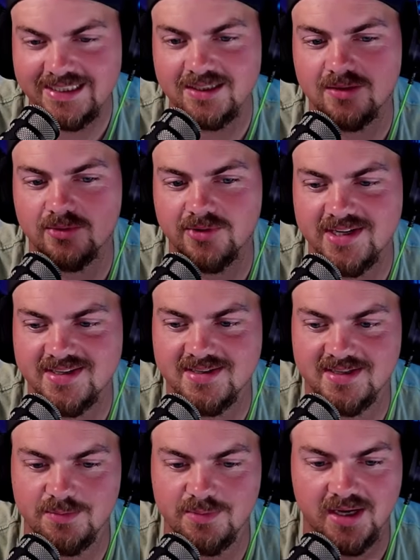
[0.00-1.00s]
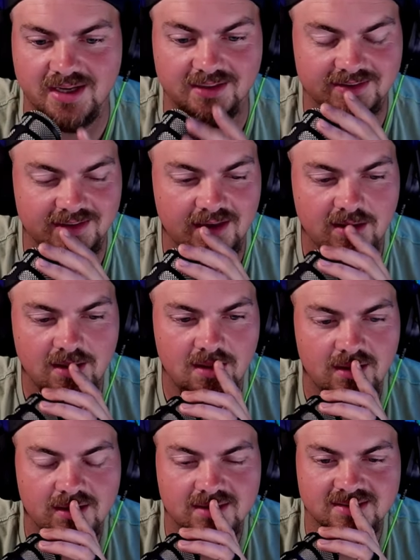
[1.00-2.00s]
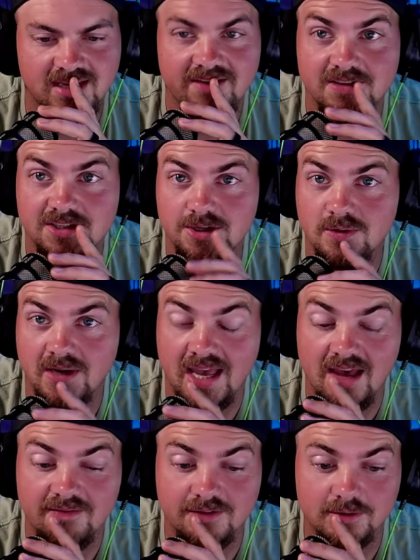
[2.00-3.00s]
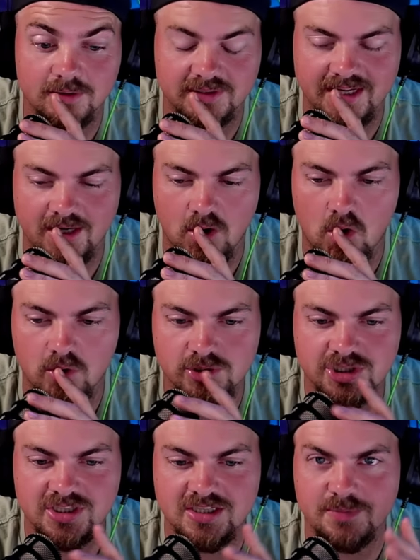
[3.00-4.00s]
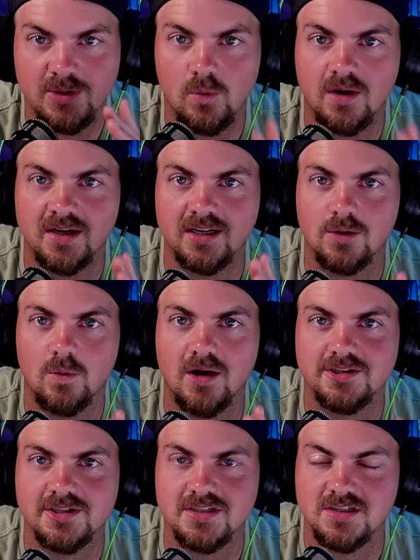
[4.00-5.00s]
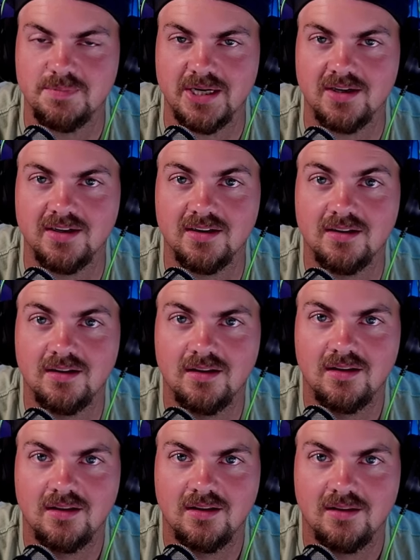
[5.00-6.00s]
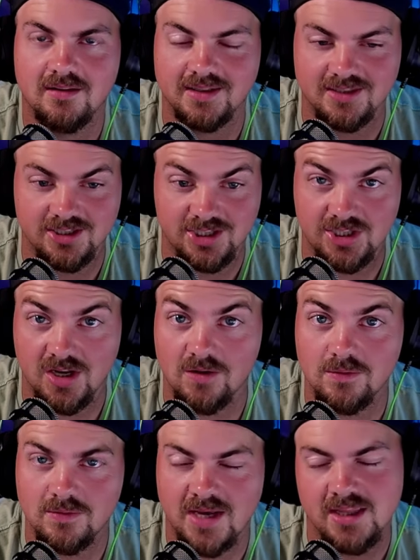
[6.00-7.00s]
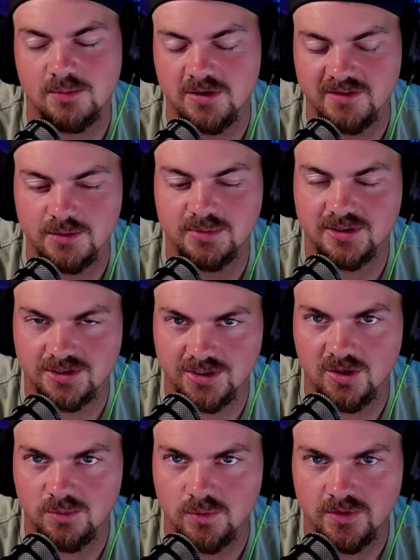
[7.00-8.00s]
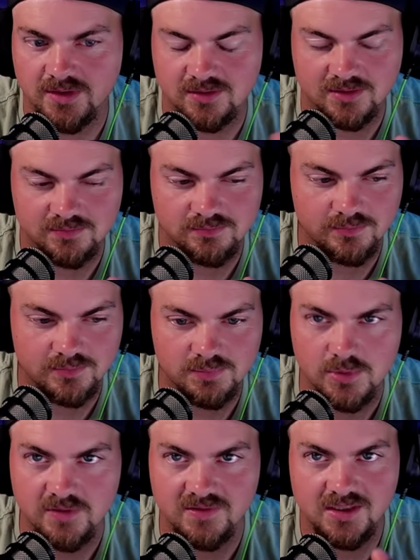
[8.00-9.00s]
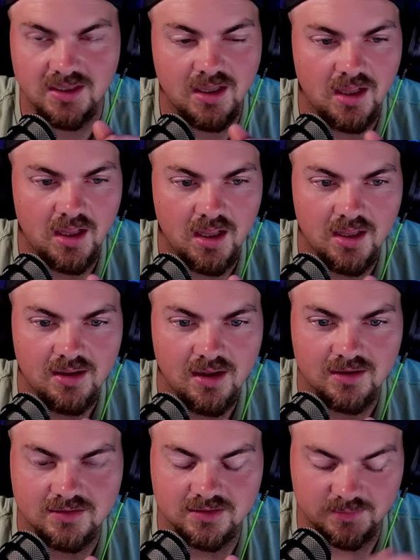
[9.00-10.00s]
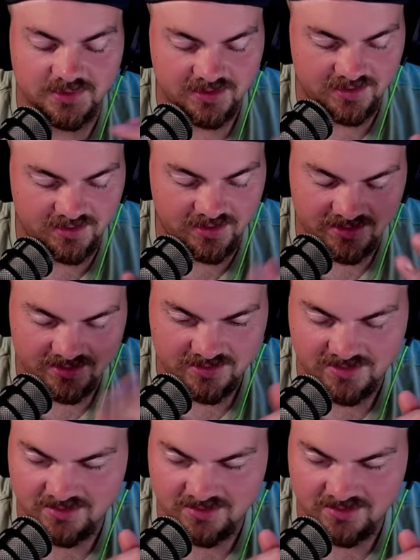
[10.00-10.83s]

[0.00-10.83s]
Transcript: recency bias. Because I have a two and a half year old and all she's been wanting to watch is Spirit. Like the show and the movie, but the show more than the movie. So I'm sitting, it's just,